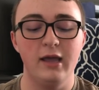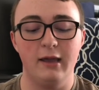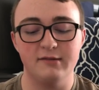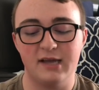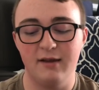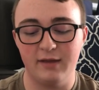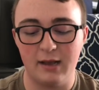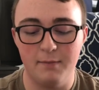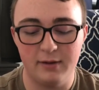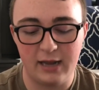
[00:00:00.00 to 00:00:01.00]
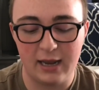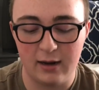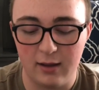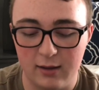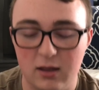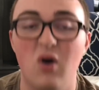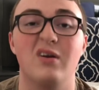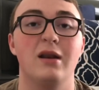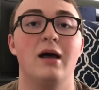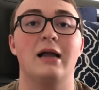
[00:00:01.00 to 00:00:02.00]
It was kind of like a banana
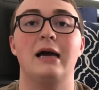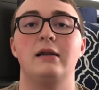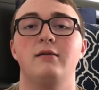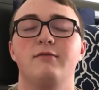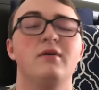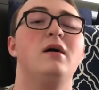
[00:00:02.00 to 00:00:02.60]
coconut kind of